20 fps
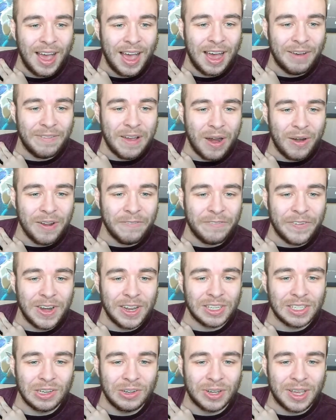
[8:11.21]
A very
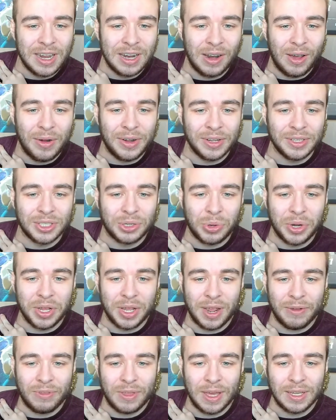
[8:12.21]
finished looking loading screen
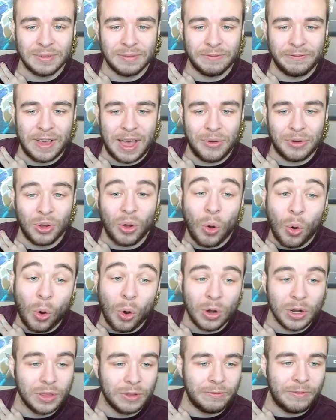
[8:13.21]
GIF that isn't found at
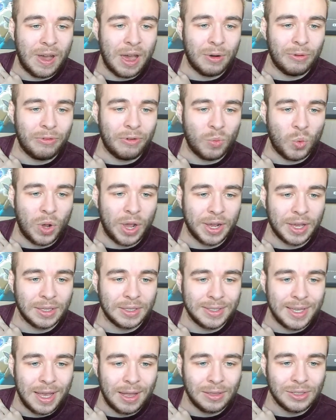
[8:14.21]
all in the final from what I can
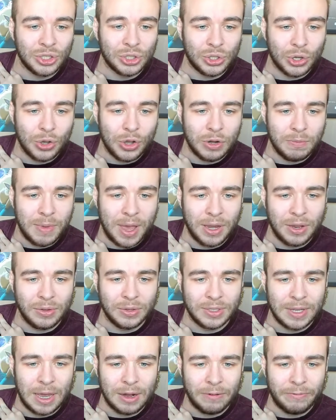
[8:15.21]
tell. Certain menu
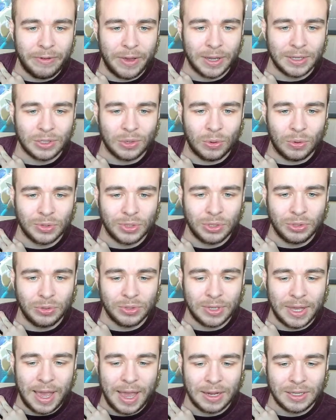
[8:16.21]
sound effects also
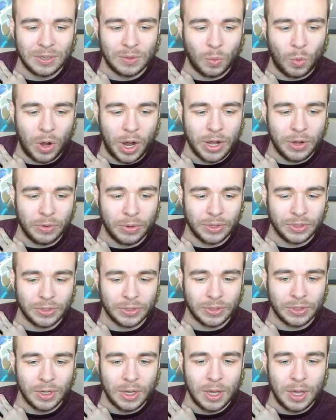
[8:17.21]
use X and Y
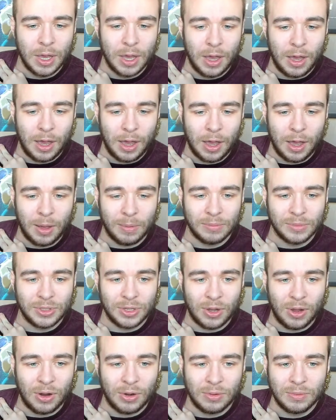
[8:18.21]
noises. Um,
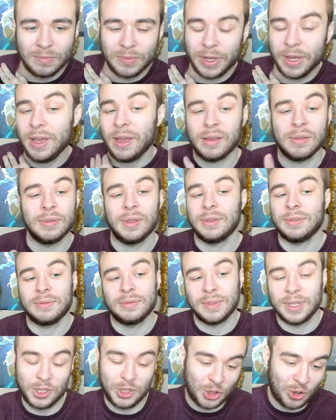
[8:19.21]
so, yeah, that's
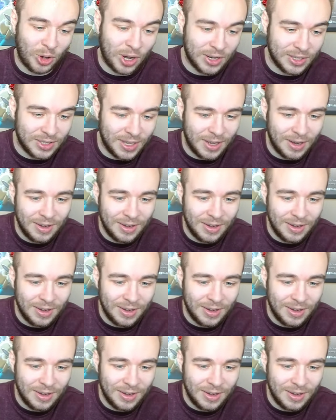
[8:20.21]
interesting.